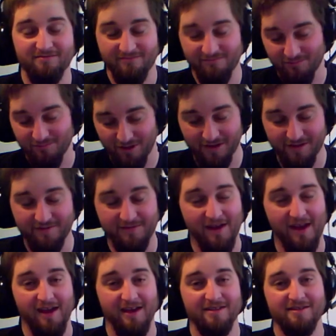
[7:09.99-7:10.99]
really
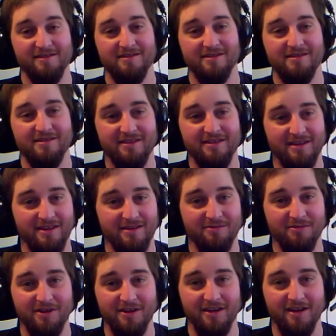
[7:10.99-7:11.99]
fast and
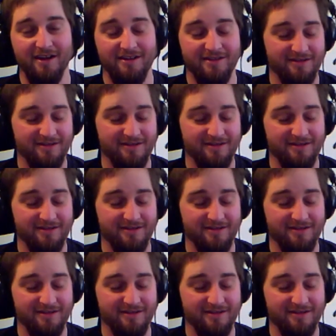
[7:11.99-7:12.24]
whatnot.